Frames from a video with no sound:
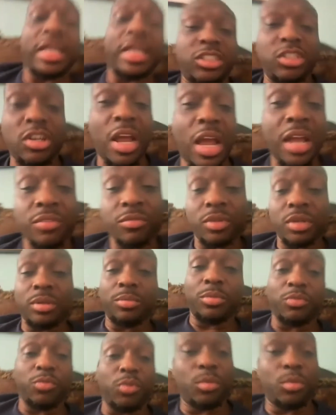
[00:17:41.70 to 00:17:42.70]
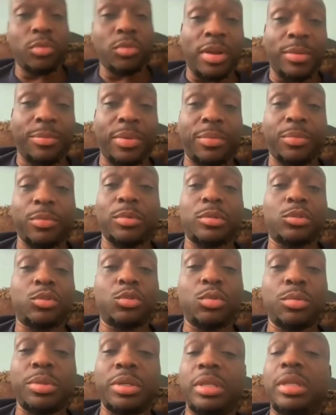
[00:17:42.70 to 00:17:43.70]
genre before we wrap up on
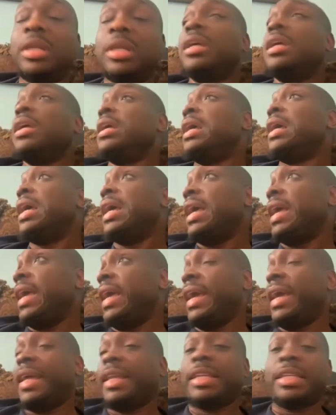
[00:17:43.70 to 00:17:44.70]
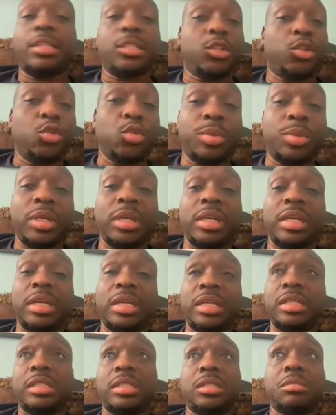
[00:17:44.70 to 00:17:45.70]
Tubi. And Tubi
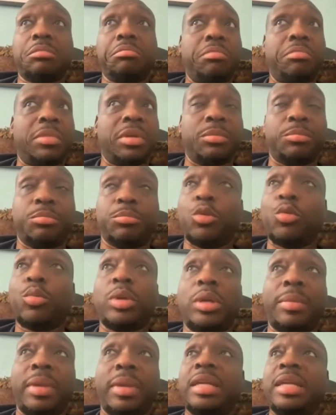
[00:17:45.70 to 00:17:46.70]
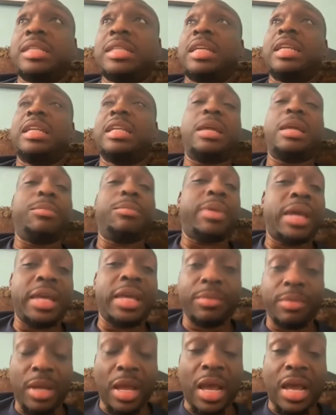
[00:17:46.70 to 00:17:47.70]
is doing amazing. And they
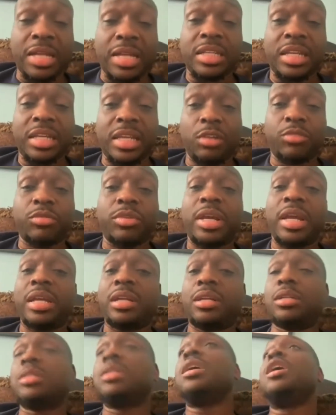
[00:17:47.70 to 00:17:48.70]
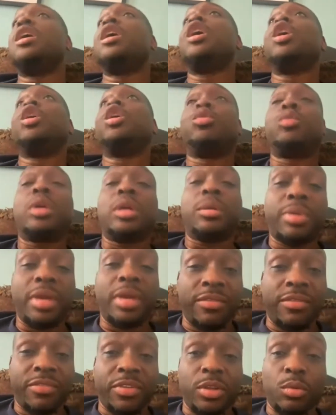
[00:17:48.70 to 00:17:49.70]
pay content creators. You get
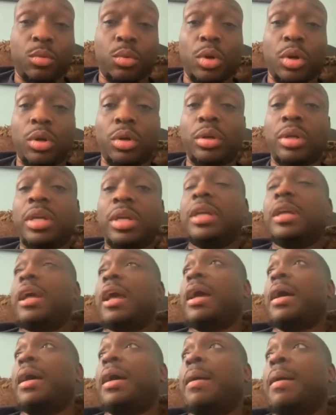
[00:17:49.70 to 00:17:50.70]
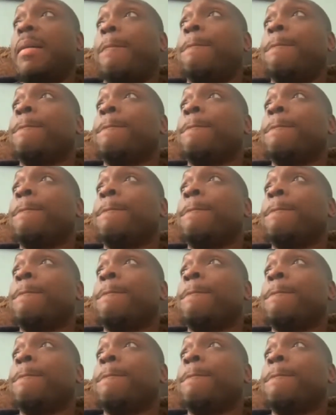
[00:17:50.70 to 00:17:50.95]
paid for your work. And